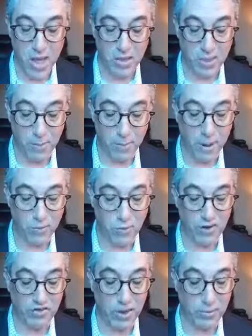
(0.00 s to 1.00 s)
The main
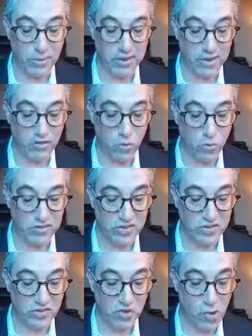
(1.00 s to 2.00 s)
reason I'm leaning towards
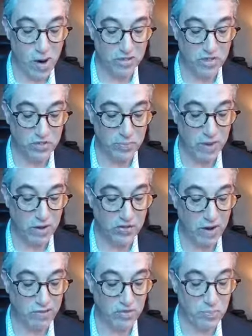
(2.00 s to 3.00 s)
this direction is because
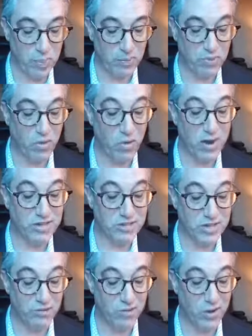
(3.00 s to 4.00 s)
I've spent the last
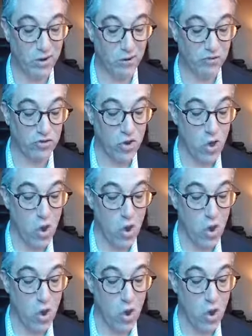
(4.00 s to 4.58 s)
seven years